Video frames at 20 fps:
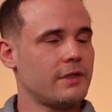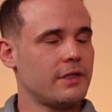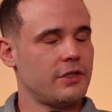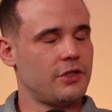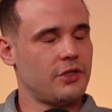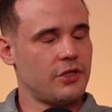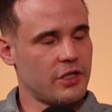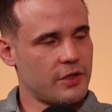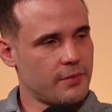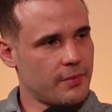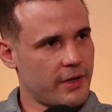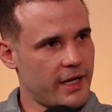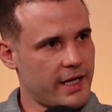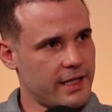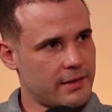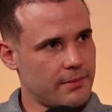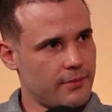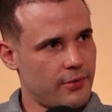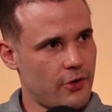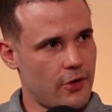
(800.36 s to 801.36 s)
and it's just
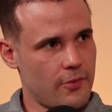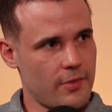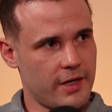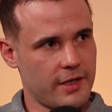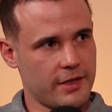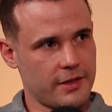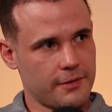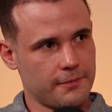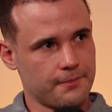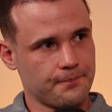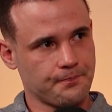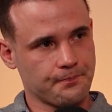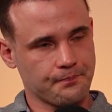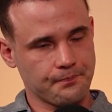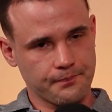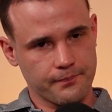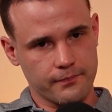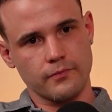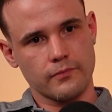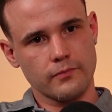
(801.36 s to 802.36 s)
plans and permits
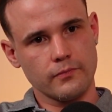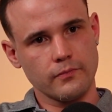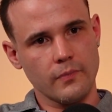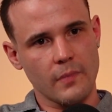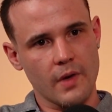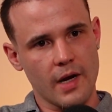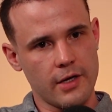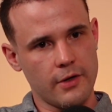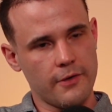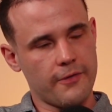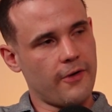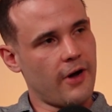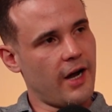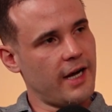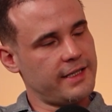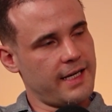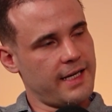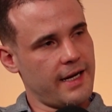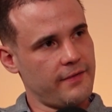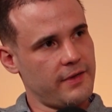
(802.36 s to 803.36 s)
and your fire
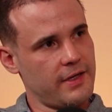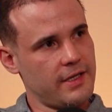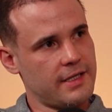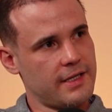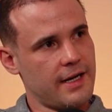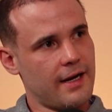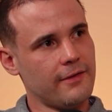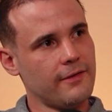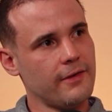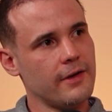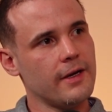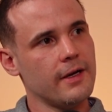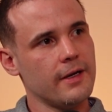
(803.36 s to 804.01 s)
safety stuff.